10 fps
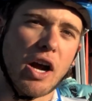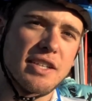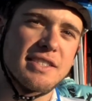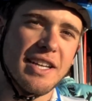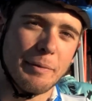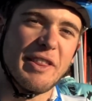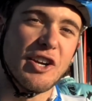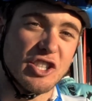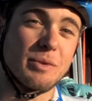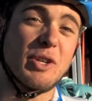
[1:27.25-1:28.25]
Rocks. Big I mean, rocks.
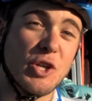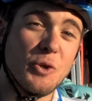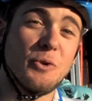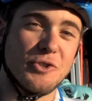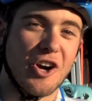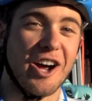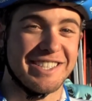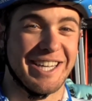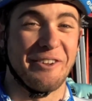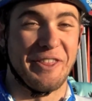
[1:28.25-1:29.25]
There are some huge
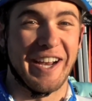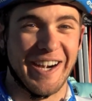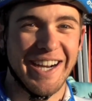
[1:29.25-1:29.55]
rocks out there.